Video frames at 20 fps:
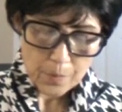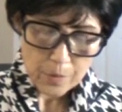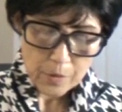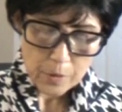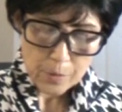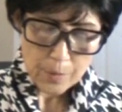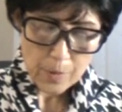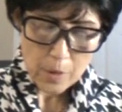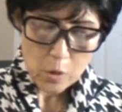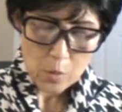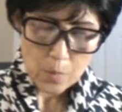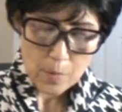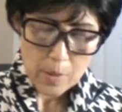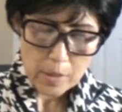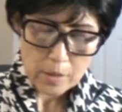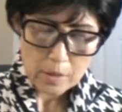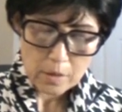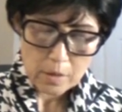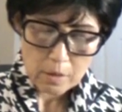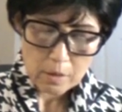
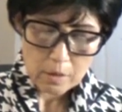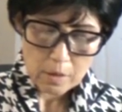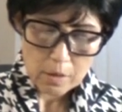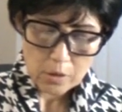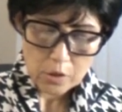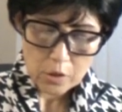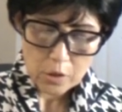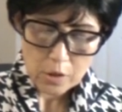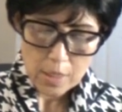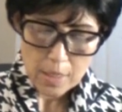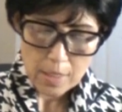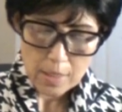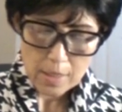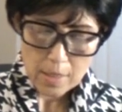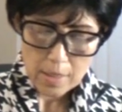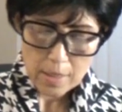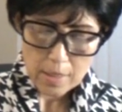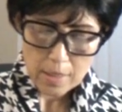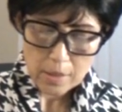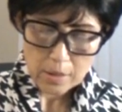spellbinding his shy
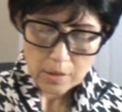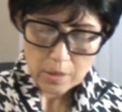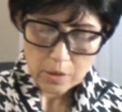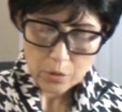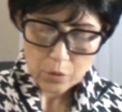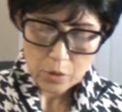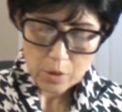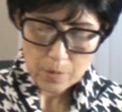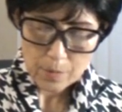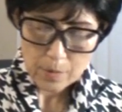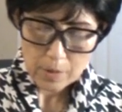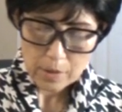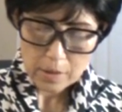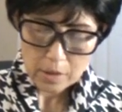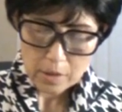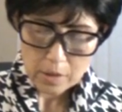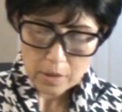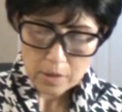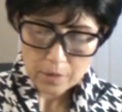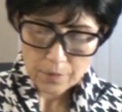eyes, crippling
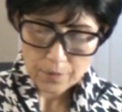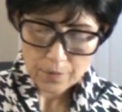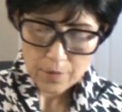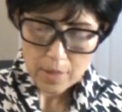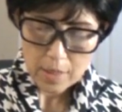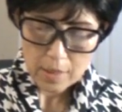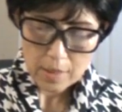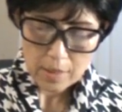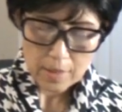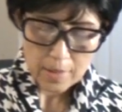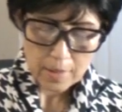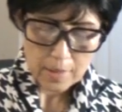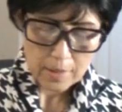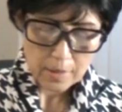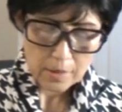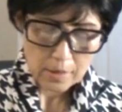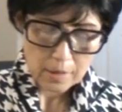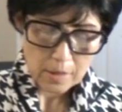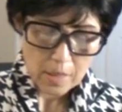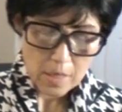his fine
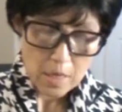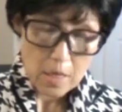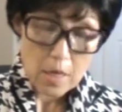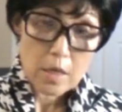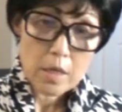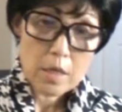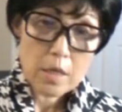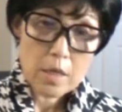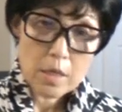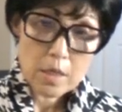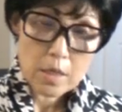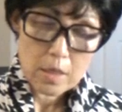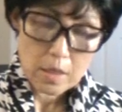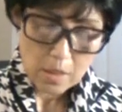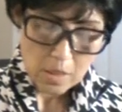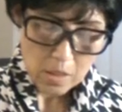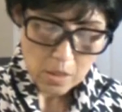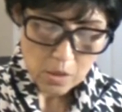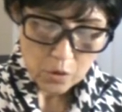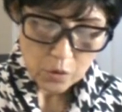legs. He
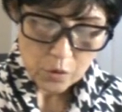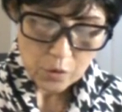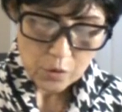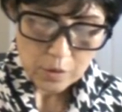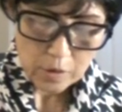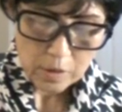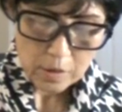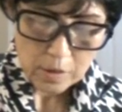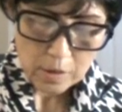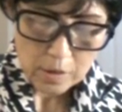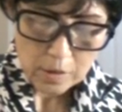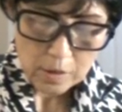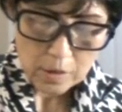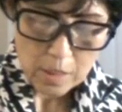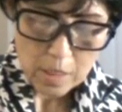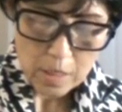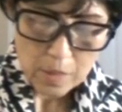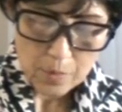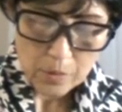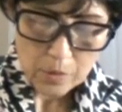couldn't
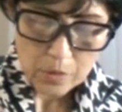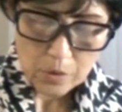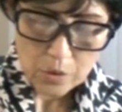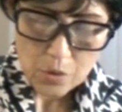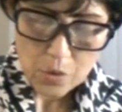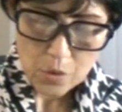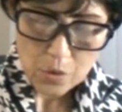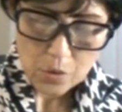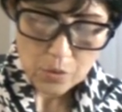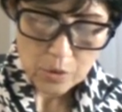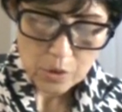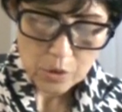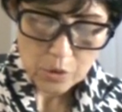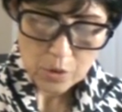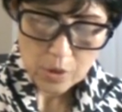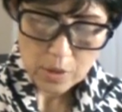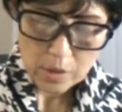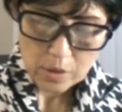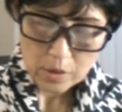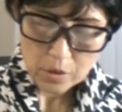escape, no
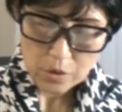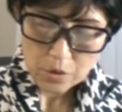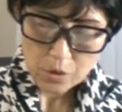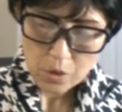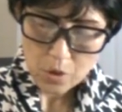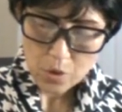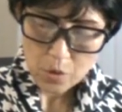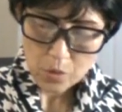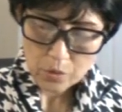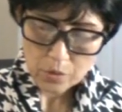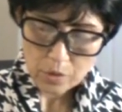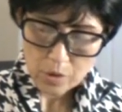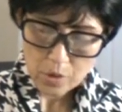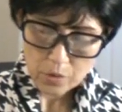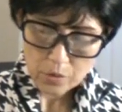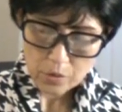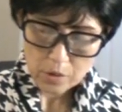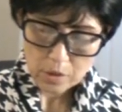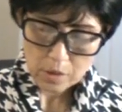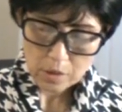retreat, no
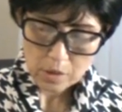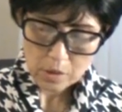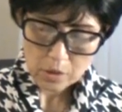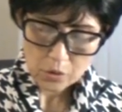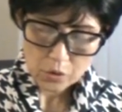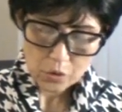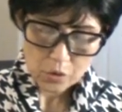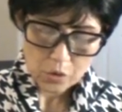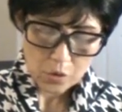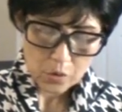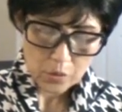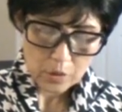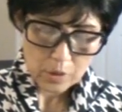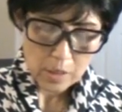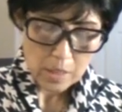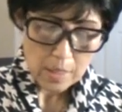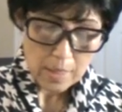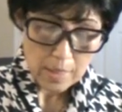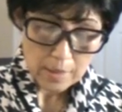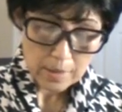dodging in stroke,
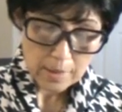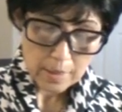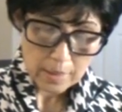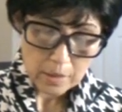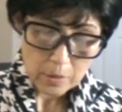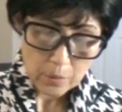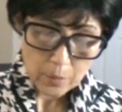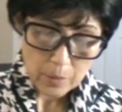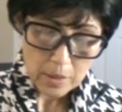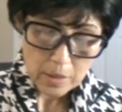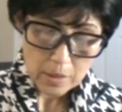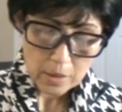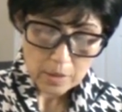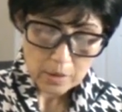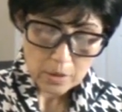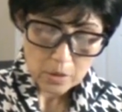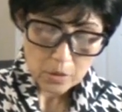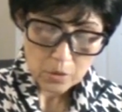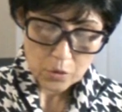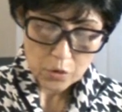like a
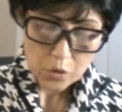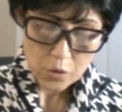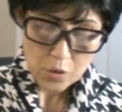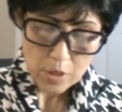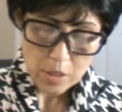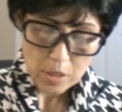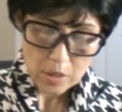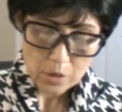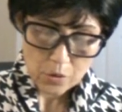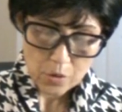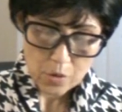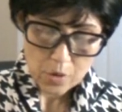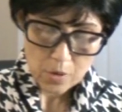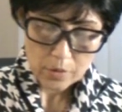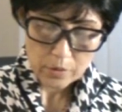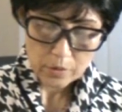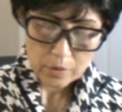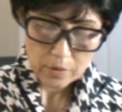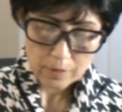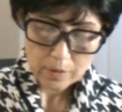pillar or tree
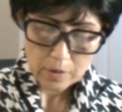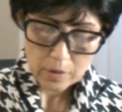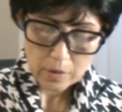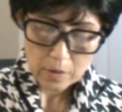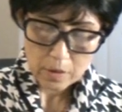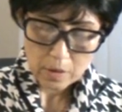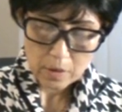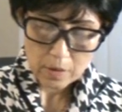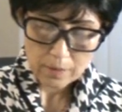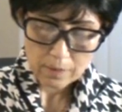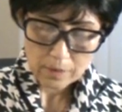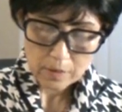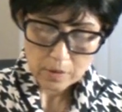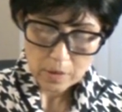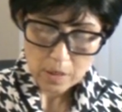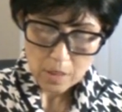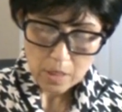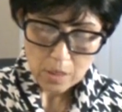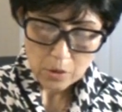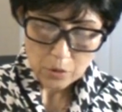crowned with leaves,
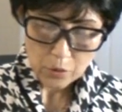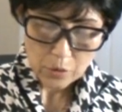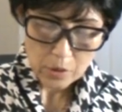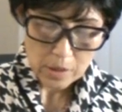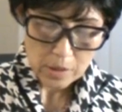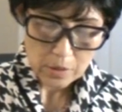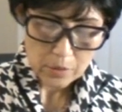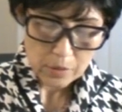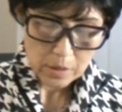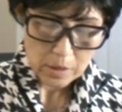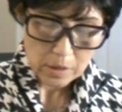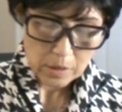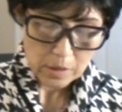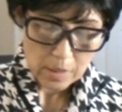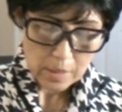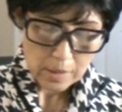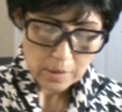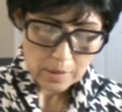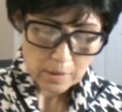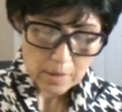rearing,
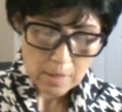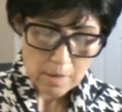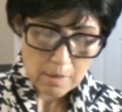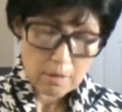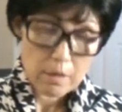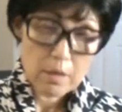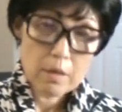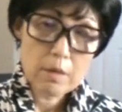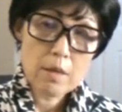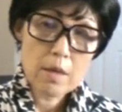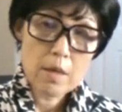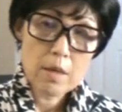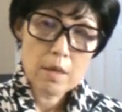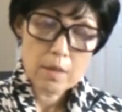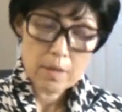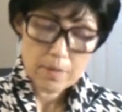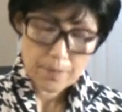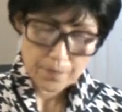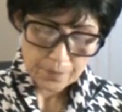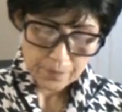standing
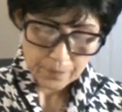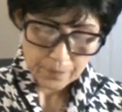there,